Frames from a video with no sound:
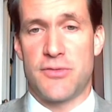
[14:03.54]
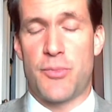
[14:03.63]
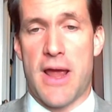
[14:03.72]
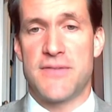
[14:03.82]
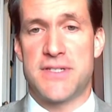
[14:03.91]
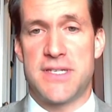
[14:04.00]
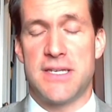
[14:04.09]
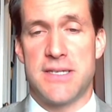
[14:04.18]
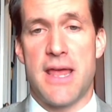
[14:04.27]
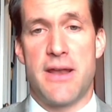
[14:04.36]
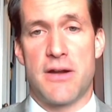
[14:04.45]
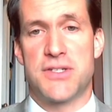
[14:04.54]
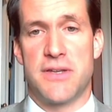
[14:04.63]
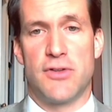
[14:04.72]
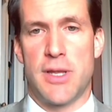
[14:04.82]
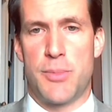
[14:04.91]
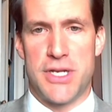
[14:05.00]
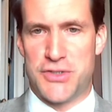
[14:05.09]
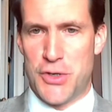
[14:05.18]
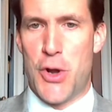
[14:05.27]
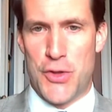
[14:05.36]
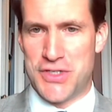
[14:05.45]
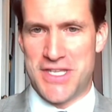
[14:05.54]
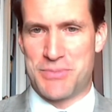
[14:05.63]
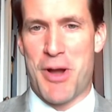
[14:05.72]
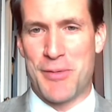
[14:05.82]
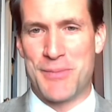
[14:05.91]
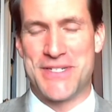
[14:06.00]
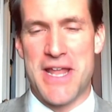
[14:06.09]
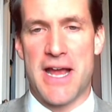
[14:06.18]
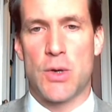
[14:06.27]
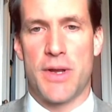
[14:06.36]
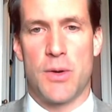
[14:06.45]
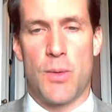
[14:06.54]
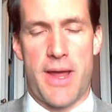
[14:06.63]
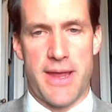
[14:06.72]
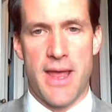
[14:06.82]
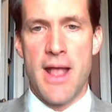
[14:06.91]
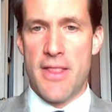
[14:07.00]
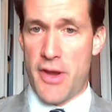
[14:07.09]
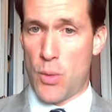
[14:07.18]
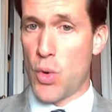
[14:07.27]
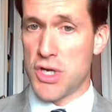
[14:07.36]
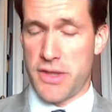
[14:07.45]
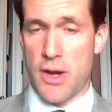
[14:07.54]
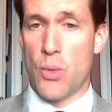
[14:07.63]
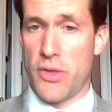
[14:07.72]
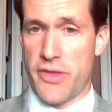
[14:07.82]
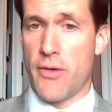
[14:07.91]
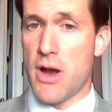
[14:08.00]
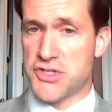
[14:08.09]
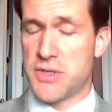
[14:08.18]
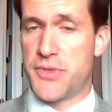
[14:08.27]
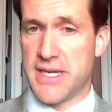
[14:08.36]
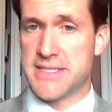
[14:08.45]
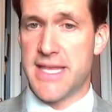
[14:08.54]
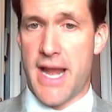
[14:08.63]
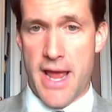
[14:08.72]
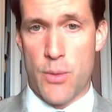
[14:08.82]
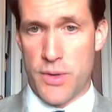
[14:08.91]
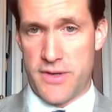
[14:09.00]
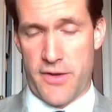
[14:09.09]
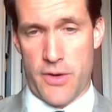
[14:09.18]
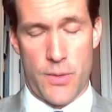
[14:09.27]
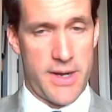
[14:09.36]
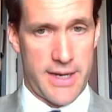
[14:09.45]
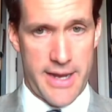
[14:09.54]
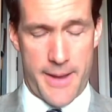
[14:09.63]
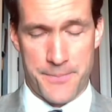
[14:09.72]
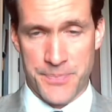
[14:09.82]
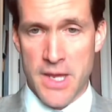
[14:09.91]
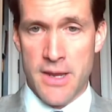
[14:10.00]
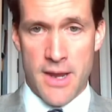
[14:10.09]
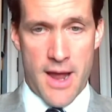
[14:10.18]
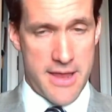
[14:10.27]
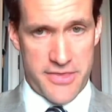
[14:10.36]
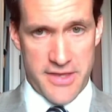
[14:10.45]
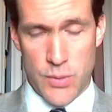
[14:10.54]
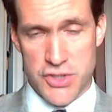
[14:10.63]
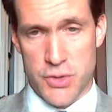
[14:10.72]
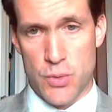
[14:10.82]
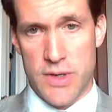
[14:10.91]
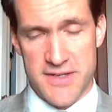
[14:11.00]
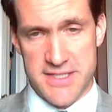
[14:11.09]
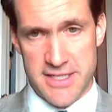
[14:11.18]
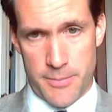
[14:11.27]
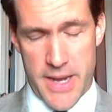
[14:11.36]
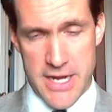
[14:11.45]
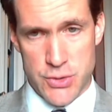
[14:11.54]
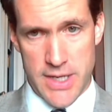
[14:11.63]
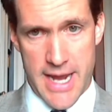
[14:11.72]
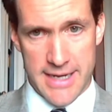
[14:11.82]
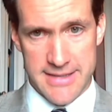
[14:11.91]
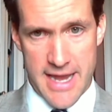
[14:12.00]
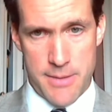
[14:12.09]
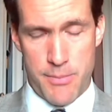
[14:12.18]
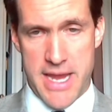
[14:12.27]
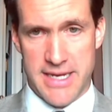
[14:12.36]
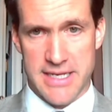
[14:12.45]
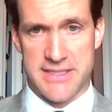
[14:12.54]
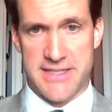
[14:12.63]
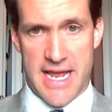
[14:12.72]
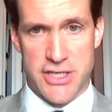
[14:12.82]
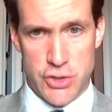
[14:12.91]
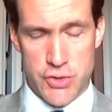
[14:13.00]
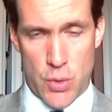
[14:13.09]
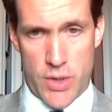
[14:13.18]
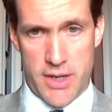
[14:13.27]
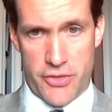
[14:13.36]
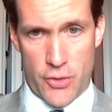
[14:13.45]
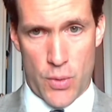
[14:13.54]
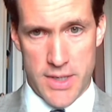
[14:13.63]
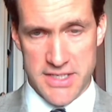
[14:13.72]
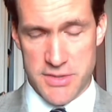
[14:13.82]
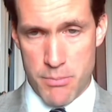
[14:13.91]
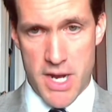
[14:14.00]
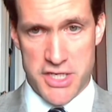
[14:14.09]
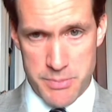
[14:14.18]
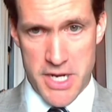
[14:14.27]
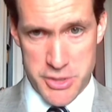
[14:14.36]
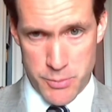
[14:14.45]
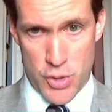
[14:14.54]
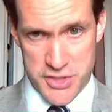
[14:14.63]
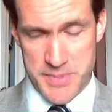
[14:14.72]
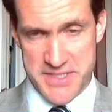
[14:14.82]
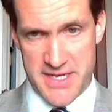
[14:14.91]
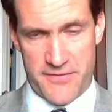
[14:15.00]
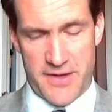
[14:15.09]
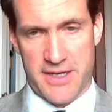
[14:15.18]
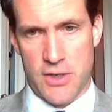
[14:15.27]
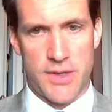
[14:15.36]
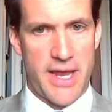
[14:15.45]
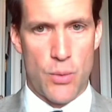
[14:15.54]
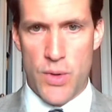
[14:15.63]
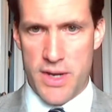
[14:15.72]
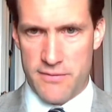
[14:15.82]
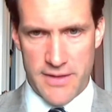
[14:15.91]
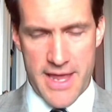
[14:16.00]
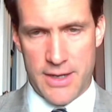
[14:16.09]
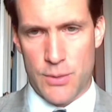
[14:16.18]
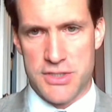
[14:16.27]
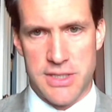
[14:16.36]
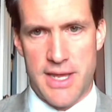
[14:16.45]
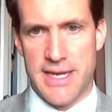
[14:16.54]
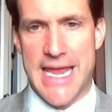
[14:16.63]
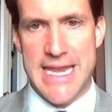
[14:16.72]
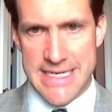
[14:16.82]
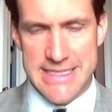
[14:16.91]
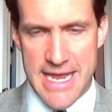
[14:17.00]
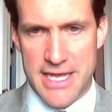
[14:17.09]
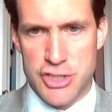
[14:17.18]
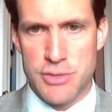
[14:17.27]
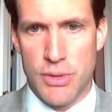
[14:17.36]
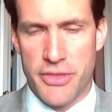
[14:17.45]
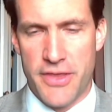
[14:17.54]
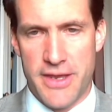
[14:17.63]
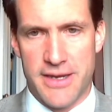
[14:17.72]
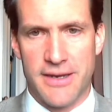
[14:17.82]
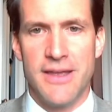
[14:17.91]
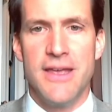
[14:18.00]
of privacy and our civil liberties. So no, this problem is not going away. There are some things that I would do. And again, I think we should revisit the Patriot Act and make its statutory authorities much, much more specific. Get rid of language like any tangible thing.